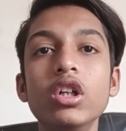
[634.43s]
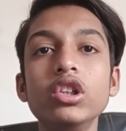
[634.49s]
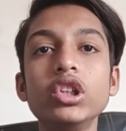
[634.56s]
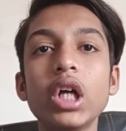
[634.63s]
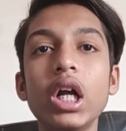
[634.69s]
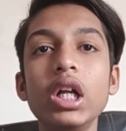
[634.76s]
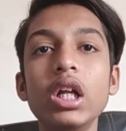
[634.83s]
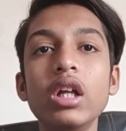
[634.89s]

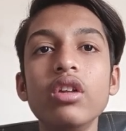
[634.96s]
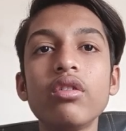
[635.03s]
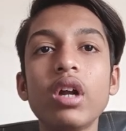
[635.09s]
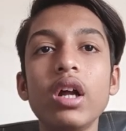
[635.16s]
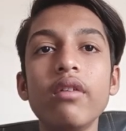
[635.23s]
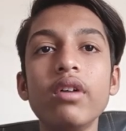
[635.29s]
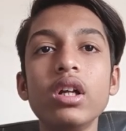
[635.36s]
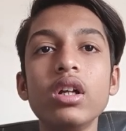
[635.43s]
Charles
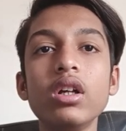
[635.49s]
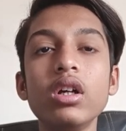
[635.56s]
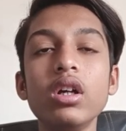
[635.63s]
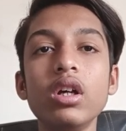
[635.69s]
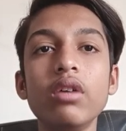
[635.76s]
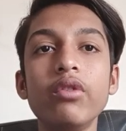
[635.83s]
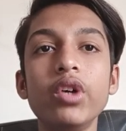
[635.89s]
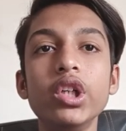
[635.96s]

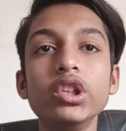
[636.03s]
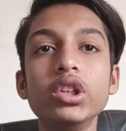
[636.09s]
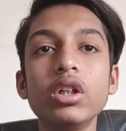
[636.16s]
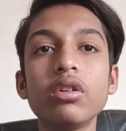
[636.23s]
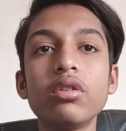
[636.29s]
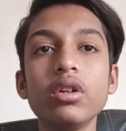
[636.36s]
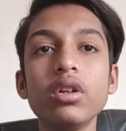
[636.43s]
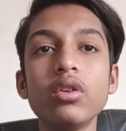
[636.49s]
River
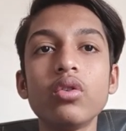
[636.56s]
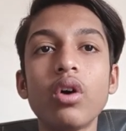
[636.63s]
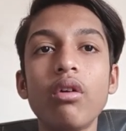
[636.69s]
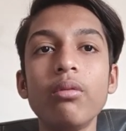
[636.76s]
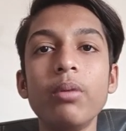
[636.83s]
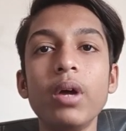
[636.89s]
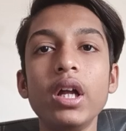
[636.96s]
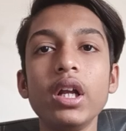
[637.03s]
Ventures,
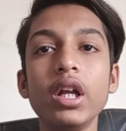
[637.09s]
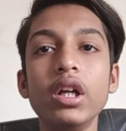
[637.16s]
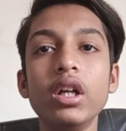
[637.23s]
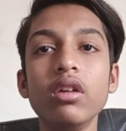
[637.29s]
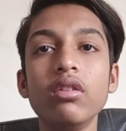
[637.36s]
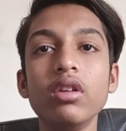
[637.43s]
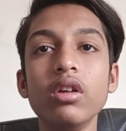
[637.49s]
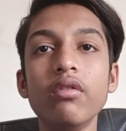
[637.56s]
SoftBank,
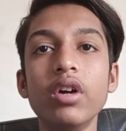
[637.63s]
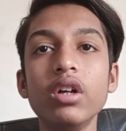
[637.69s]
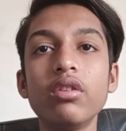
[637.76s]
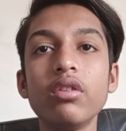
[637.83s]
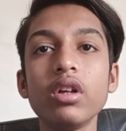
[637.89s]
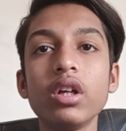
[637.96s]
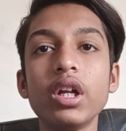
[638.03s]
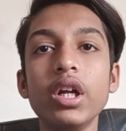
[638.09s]
etc.
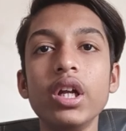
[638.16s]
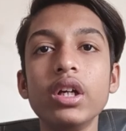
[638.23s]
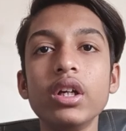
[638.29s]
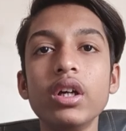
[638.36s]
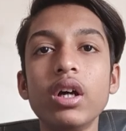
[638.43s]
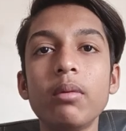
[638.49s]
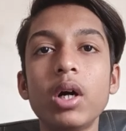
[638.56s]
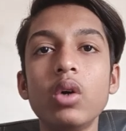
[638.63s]
What's great
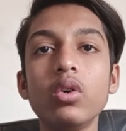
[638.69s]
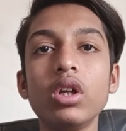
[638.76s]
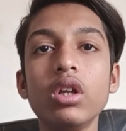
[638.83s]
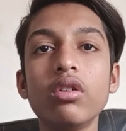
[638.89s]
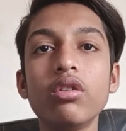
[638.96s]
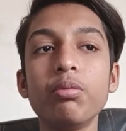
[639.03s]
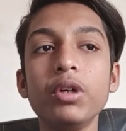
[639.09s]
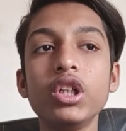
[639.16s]
about
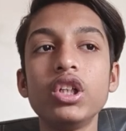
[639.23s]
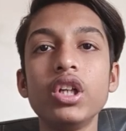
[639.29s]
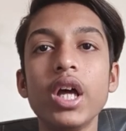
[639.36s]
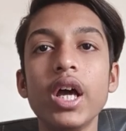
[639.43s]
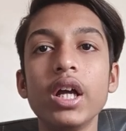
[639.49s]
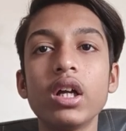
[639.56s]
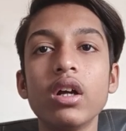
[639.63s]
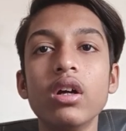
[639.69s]
this pitch
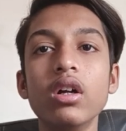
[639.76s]
deck?